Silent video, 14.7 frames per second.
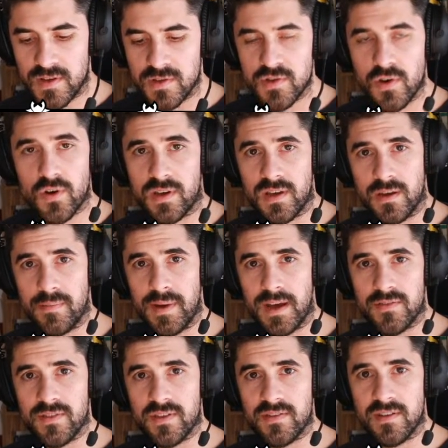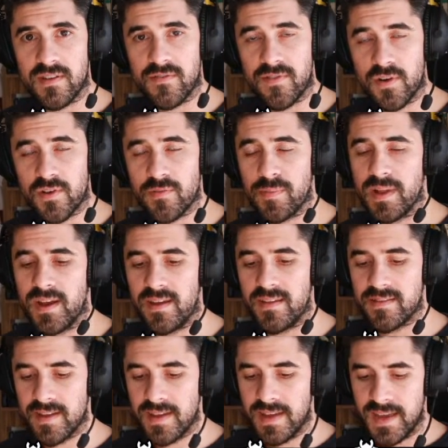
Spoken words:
talking about this in the first place?